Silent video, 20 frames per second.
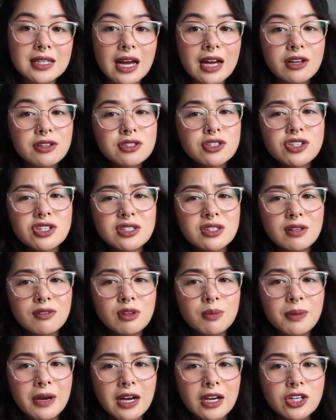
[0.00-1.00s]
I also just love
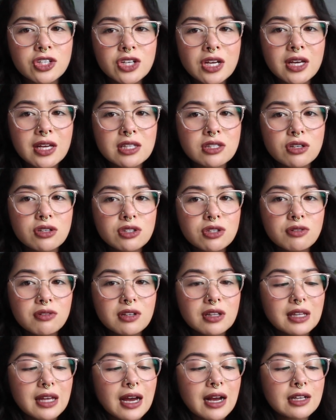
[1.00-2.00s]
the packaging. It's also
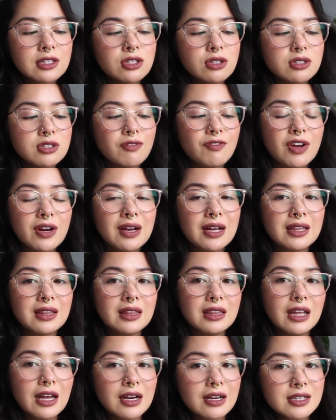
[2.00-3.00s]
glass, so it's a very
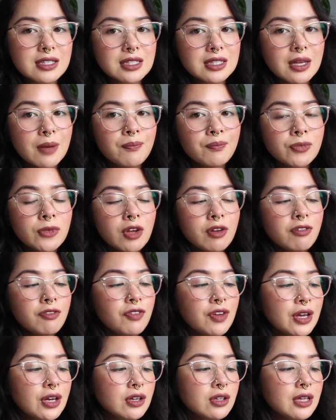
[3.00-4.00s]
luxe
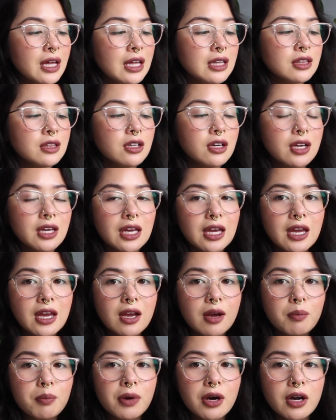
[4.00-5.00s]
feel and looking
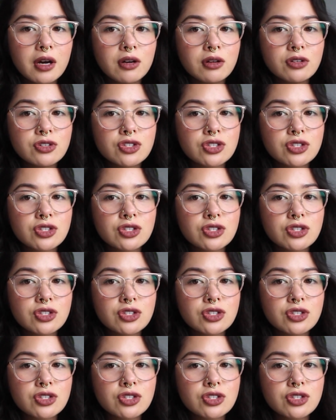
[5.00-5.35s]
bottle.